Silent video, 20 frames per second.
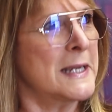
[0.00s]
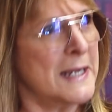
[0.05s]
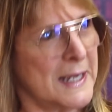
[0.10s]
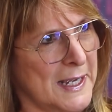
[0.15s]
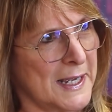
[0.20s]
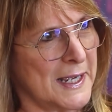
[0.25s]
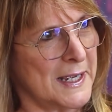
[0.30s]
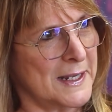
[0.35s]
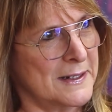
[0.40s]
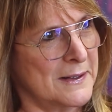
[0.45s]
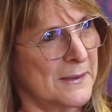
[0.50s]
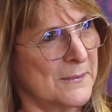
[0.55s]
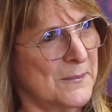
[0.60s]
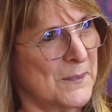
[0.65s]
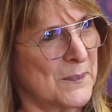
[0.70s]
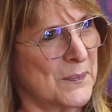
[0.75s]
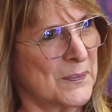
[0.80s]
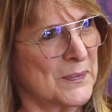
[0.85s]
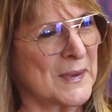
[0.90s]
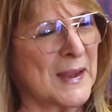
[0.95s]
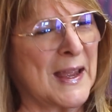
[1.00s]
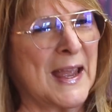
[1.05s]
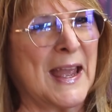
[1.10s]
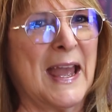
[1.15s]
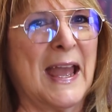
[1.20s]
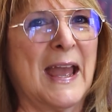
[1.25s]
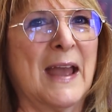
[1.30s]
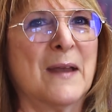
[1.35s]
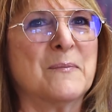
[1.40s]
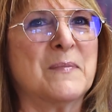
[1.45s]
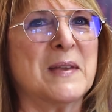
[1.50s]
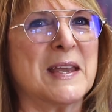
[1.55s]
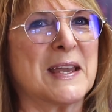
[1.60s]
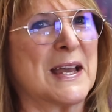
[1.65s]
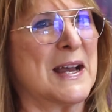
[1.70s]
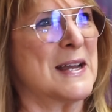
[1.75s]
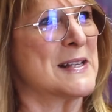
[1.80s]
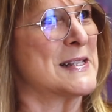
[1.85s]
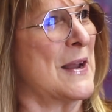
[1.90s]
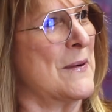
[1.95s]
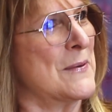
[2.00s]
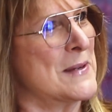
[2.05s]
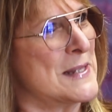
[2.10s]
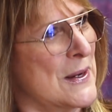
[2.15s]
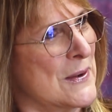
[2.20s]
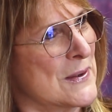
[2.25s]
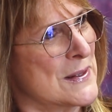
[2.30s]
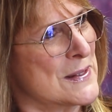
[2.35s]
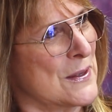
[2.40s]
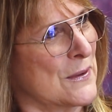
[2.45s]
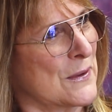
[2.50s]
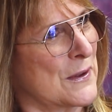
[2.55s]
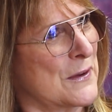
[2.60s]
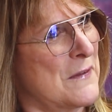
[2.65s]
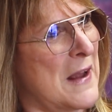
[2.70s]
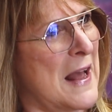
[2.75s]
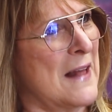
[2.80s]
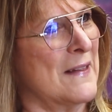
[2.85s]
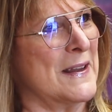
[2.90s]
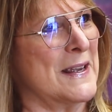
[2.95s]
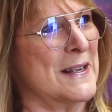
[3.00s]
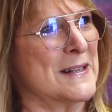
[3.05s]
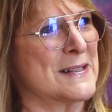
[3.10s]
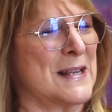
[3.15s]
did, because I was here in Silicon Valley.